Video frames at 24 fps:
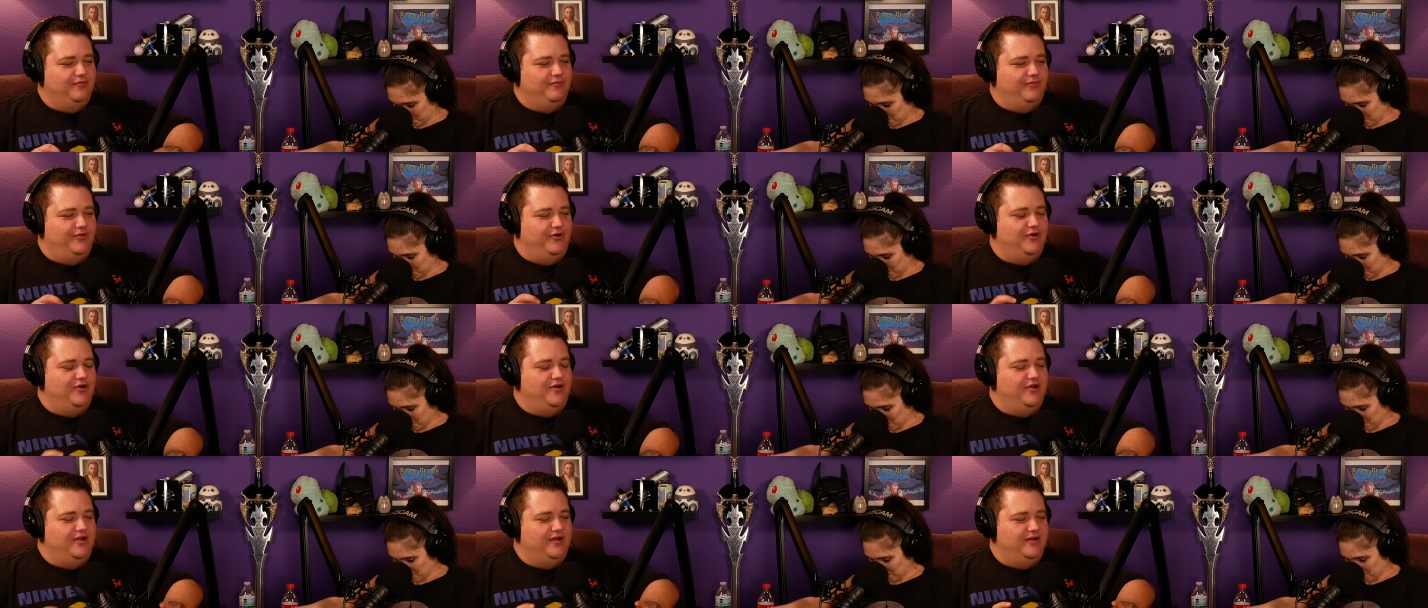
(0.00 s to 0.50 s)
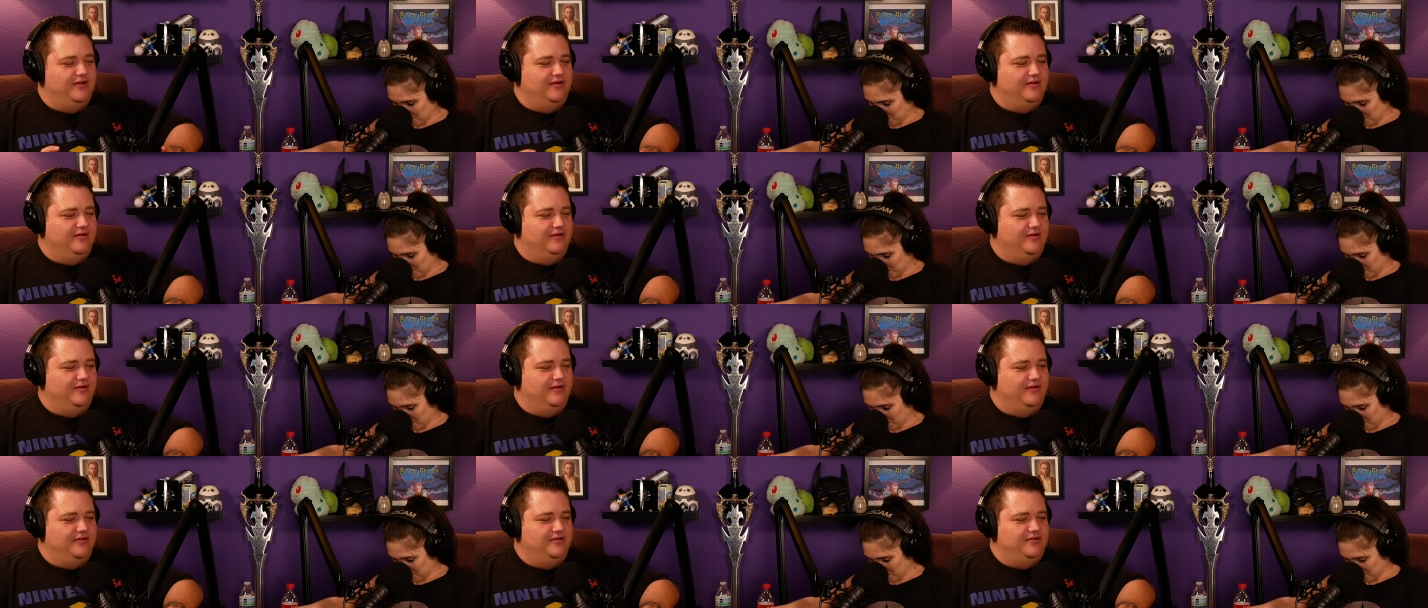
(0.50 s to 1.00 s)
Speaker 1: put,
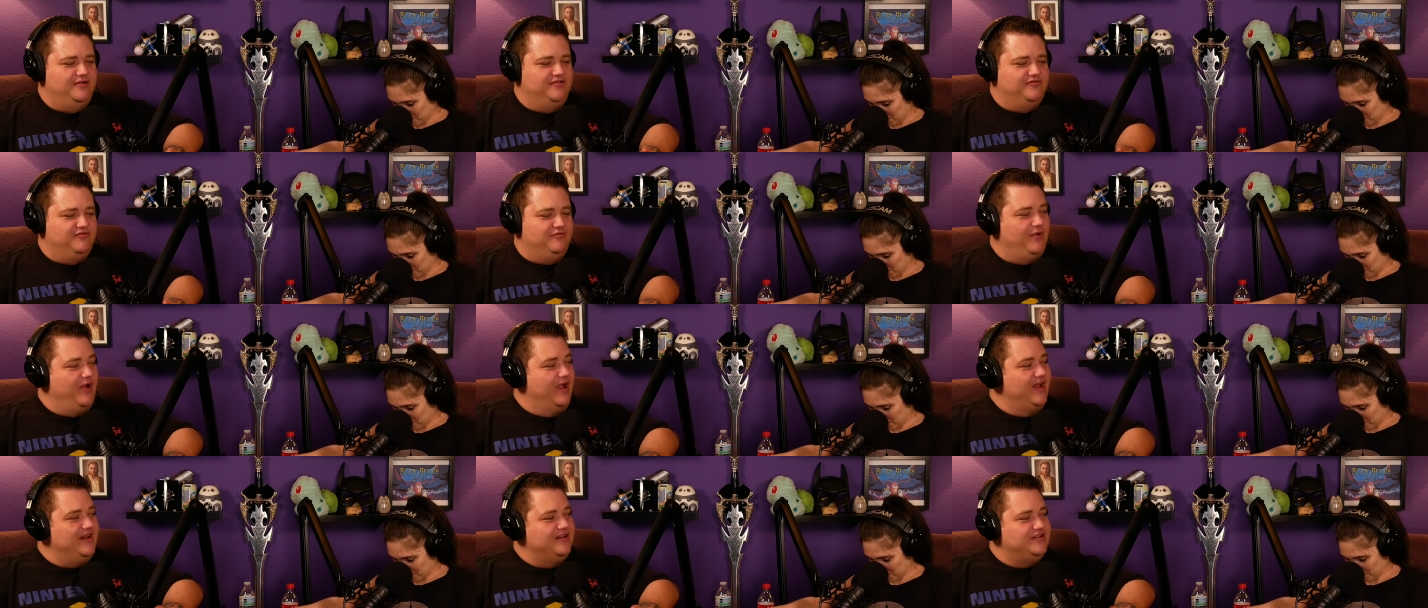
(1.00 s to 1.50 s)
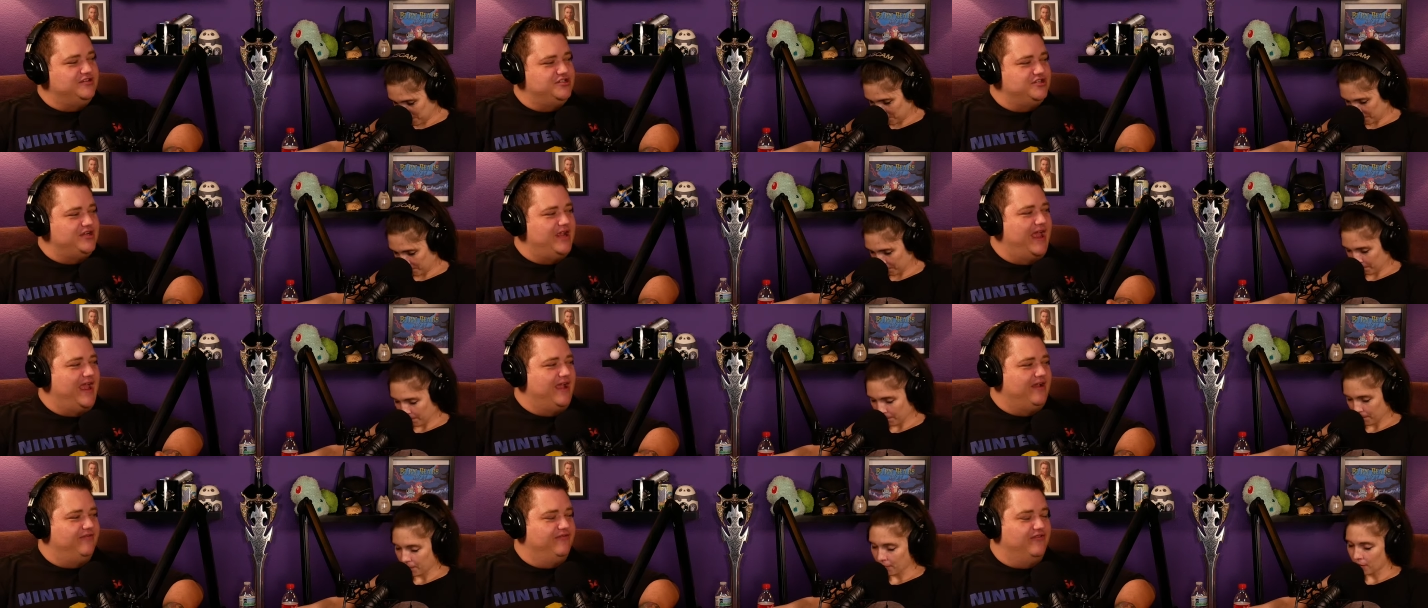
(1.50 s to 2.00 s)
you just write a
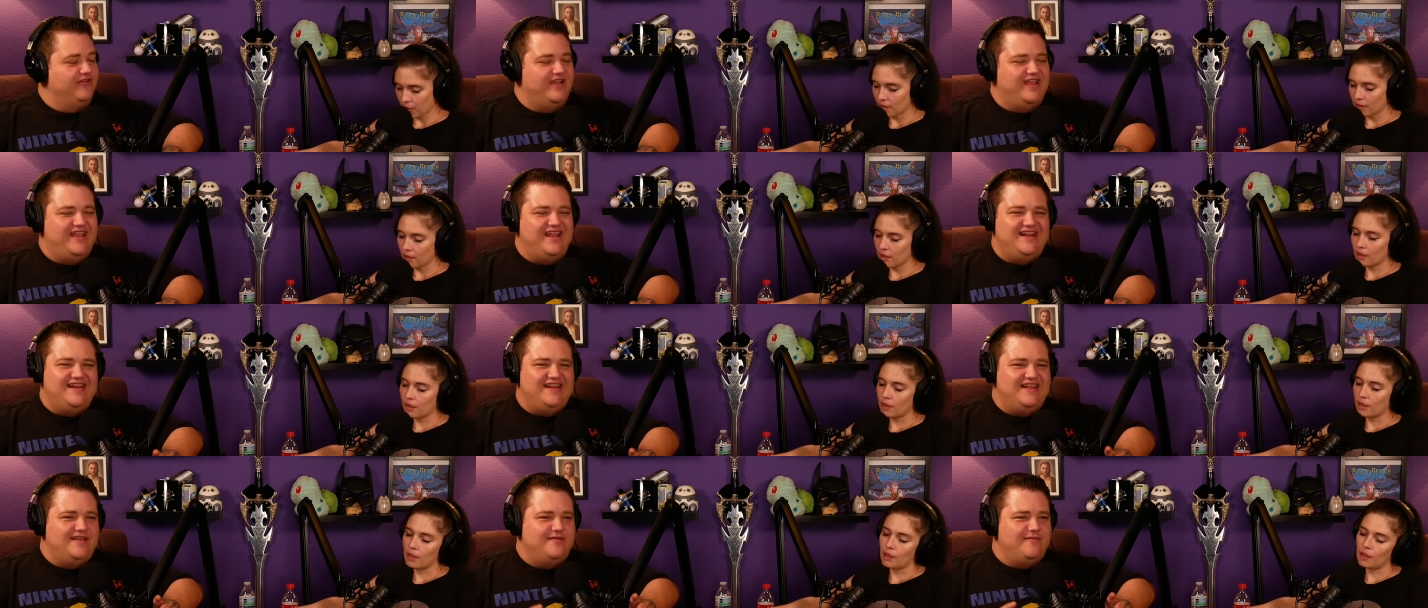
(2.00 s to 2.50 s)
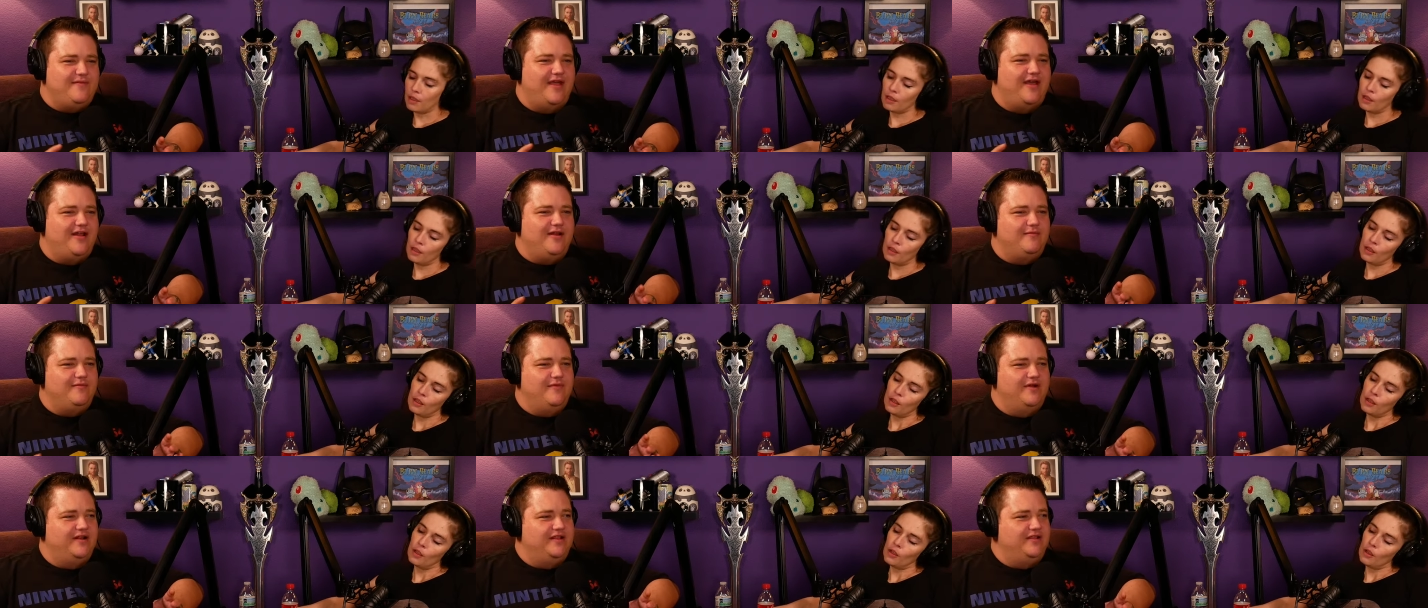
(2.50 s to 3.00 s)
check for any
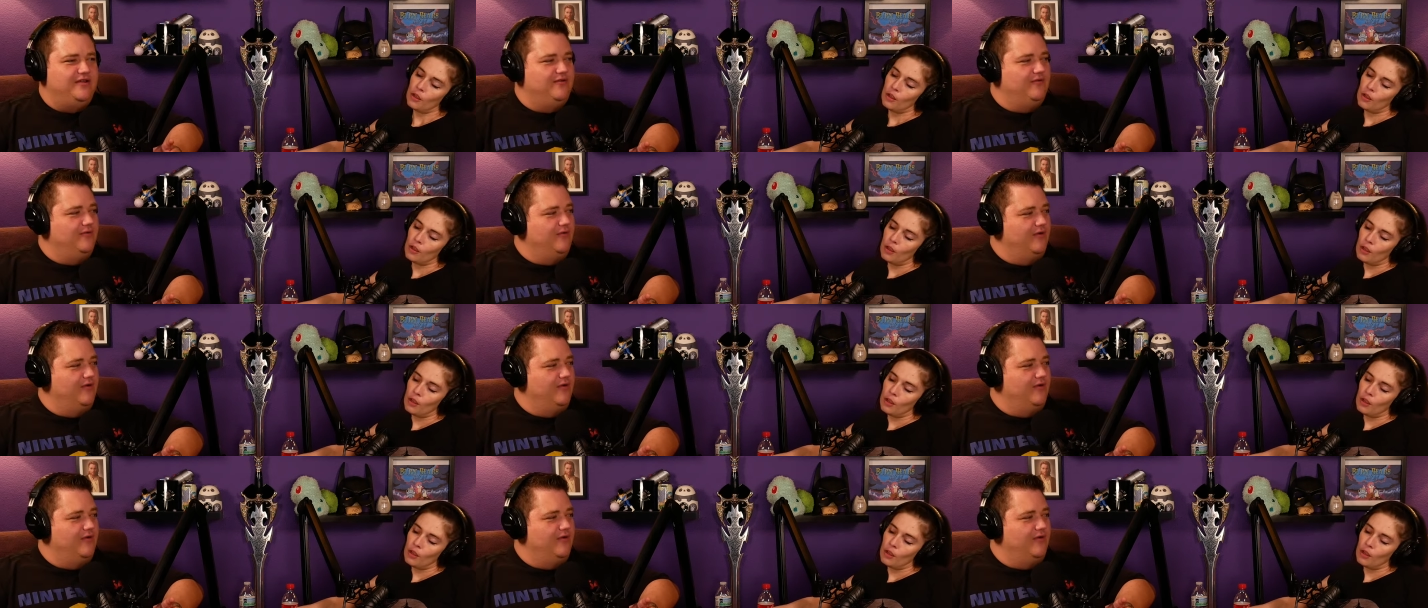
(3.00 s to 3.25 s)
amount of money you